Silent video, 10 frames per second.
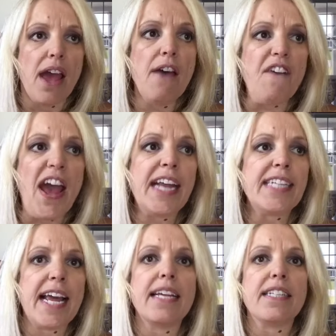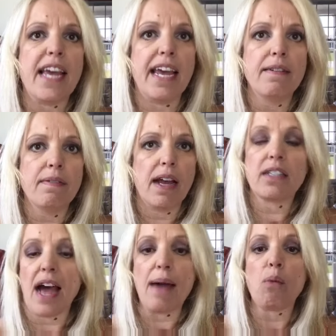If AT&T
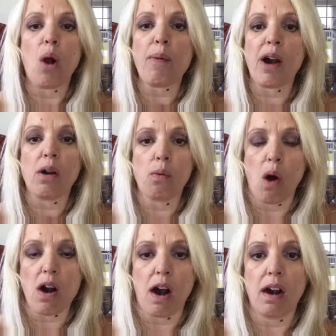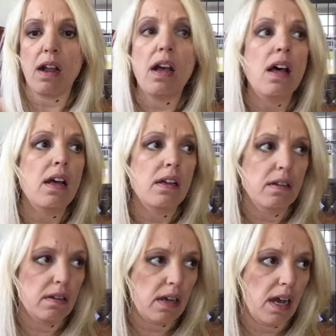and Time Warner, Warner
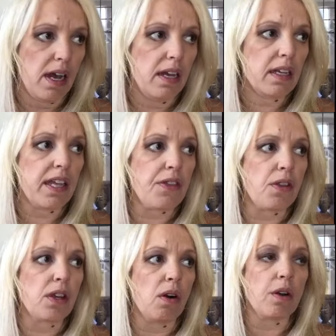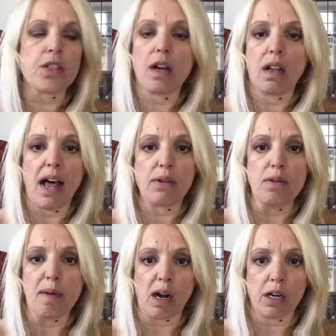uh, get through the courts and are allowed
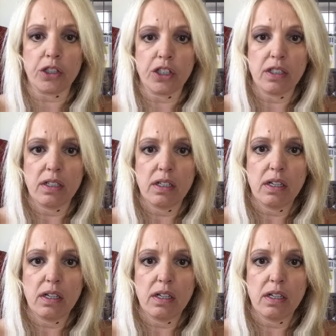to merge,